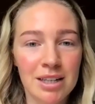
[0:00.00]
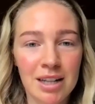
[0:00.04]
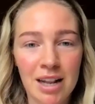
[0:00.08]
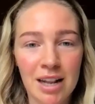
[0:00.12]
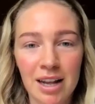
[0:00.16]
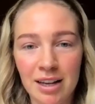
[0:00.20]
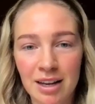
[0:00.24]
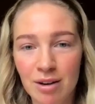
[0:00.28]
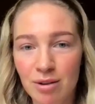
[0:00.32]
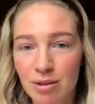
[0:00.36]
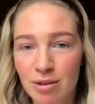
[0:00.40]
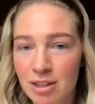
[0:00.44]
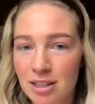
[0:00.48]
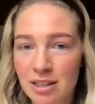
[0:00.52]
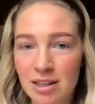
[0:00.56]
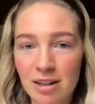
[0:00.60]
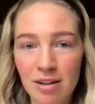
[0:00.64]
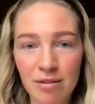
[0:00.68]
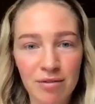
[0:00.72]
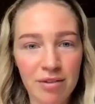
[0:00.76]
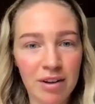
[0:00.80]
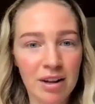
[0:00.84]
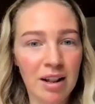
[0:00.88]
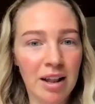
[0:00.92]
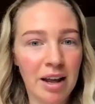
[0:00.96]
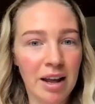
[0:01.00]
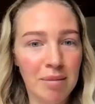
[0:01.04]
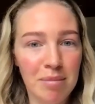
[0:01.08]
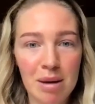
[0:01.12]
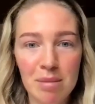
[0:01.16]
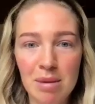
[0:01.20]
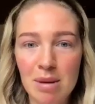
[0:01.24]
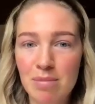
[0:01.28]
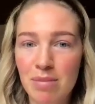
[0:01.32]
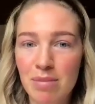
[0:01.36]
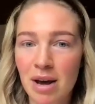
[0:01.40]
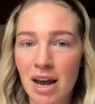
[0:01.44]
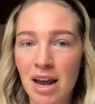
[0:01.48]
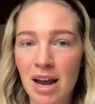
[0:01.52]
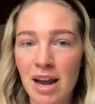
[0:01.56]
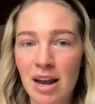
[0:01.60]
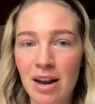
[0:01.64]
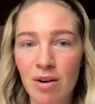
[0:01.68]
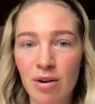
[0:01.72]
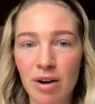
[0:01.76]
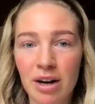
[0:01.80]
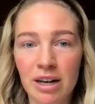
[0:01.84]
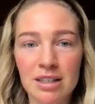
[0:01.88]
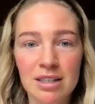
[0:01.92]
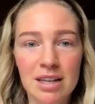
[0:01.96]
Like you still feel like maybe
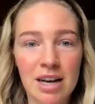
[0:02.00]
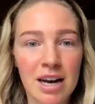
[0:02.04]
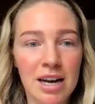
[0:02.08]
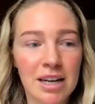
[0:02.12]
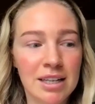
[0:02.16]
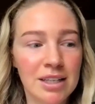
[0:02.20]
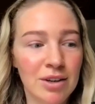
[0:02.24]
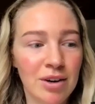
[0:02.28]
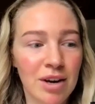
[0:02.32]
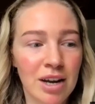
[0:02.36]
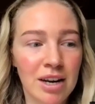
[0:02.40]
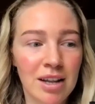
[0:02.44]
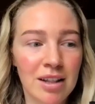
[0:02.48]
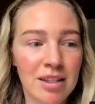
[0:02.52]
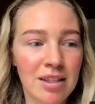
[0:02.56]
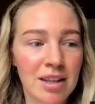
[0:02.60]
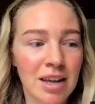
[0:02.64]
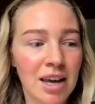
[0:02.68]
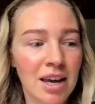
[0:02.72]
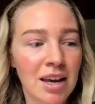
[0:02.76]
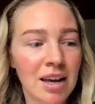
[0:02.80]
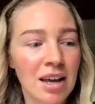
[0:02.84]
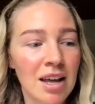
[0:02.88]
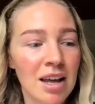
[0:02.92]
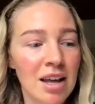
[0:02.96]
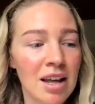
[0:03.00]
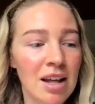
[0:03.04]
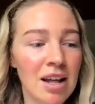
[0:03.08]
pain or anxiety or anything.